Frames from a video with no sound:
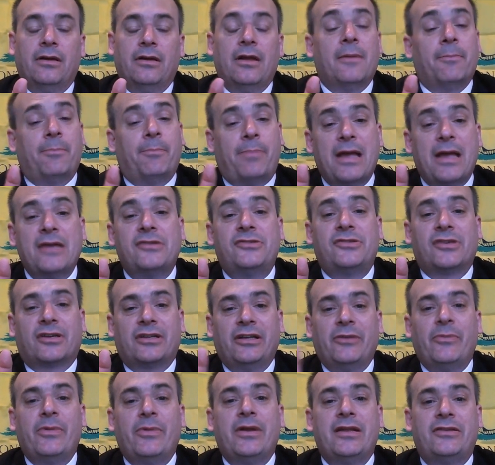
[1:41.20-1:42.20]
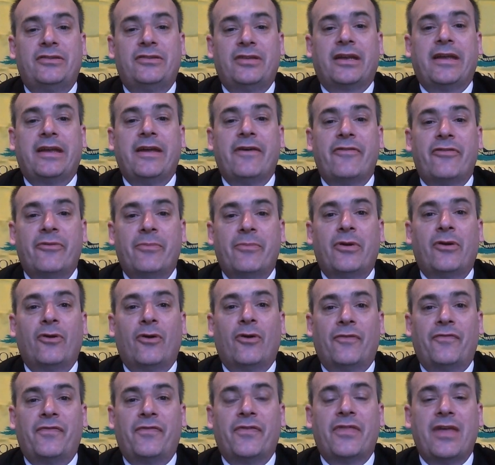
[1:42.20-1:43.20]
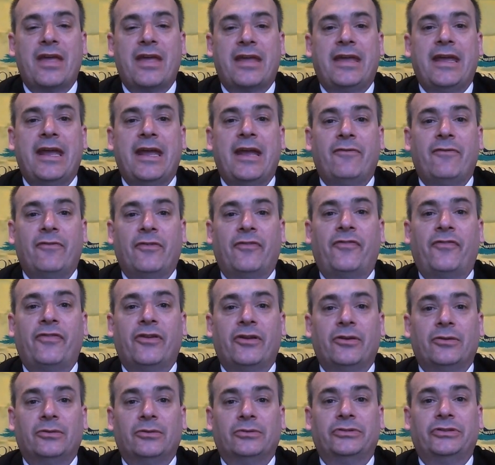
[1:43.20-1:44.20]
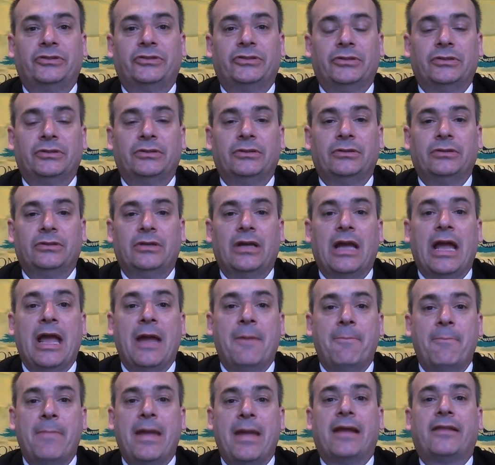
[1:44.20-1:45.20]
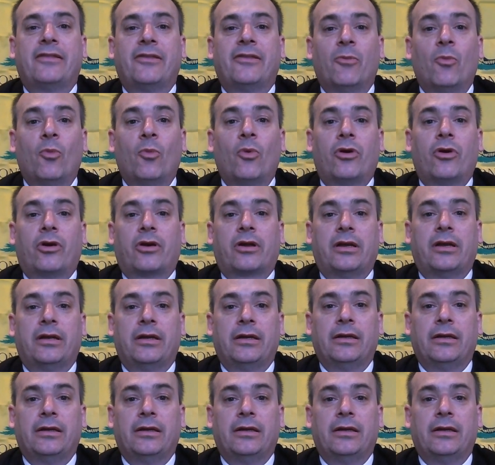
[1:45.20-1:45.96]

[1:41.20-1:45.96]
Basically, we need to give them an offer they can't refuse and make them work